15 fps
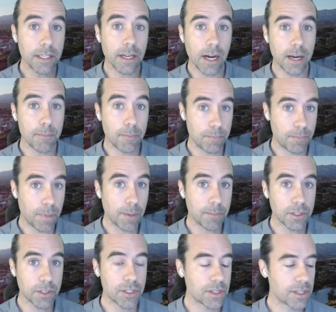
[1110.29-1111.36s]
I
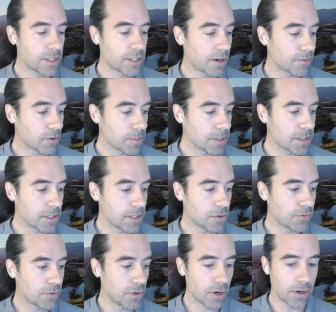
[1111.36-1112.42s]
published this Harvard Business
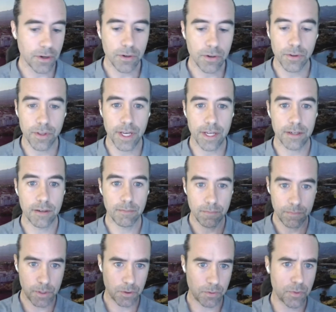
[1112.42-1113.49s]
Review article that
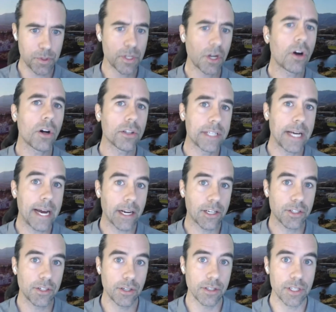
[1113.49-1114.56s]
sort of was a call to
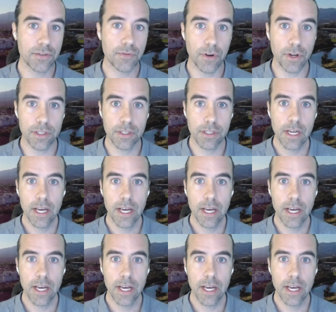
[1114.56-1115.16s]
action on this front.